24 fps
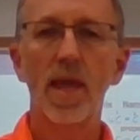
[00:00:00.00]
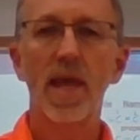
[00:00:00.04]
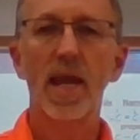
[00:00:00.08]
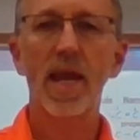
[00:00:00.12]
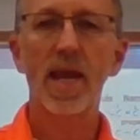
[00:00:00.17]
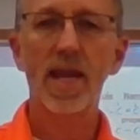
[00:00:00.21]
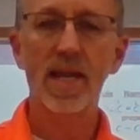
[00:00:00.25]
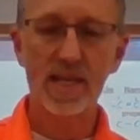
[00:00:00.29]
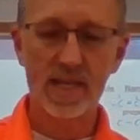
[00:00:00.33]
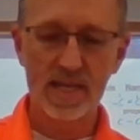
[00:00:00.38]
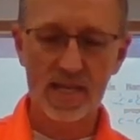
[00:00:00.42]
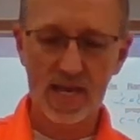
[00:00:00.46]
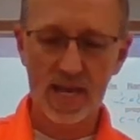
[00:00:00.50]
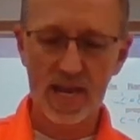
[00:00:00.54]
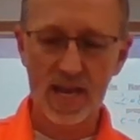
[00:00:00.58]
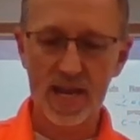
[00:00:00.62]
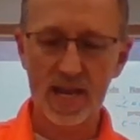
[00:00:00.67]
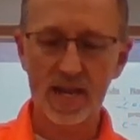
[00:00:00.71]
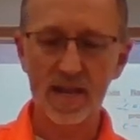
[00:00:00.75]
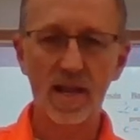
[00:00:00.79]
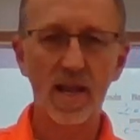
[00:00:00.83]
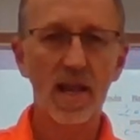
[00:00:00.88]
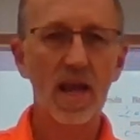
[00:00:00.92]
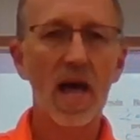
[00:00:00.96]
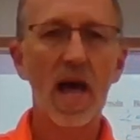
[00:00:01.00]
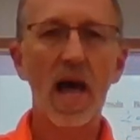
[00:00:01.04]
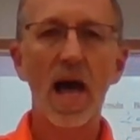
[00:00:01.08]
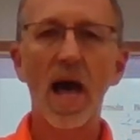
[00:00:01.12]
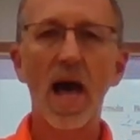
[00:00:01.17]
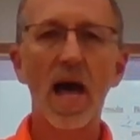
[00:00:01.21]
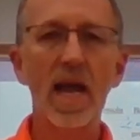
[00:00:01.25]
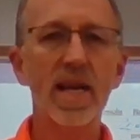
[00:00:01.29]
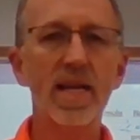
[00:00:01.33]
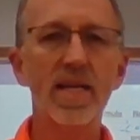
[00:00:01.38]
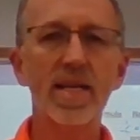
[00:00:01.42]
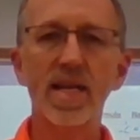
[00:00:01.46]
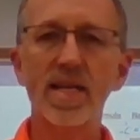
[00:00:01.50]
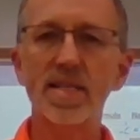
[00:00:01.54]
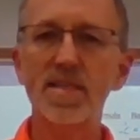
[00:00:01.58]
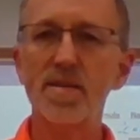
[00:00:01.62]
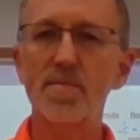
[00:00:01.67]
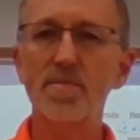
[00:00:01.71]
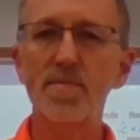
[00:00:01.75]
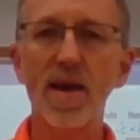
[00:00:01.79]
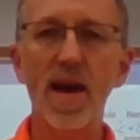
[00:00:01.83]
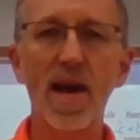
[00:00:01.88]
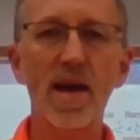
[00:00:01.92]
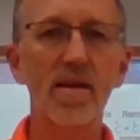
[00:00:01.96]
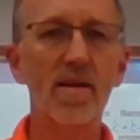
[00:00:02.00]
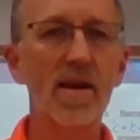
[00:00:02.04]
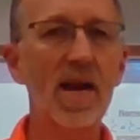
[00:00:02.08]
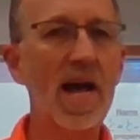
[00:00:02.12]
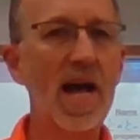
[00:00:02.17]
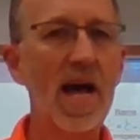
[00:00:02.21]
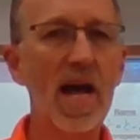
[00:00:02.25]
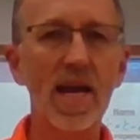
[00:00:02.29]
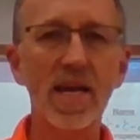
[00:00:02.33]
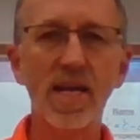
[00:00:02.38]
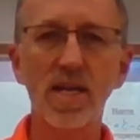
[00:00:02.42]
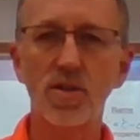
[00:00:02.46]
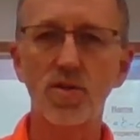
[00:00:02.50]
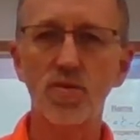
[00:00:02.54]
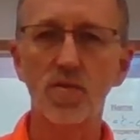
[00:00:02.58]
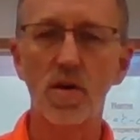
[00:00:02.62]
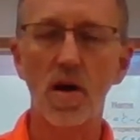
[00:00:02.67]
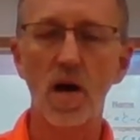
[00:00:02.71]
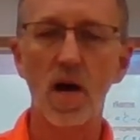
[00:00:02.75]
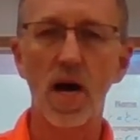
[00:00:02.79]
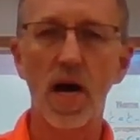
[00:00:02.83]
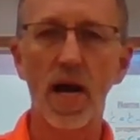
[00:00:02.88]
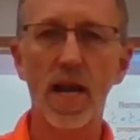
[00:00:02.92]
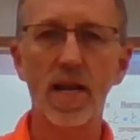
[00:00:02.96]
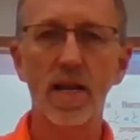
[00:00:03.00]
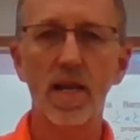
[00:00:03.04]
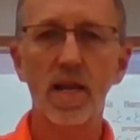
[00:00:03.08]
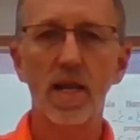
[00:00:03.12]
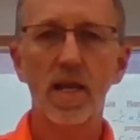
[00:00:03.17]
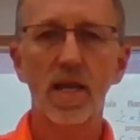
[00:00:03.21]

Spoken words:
And again, it doesn't matter how you draw it.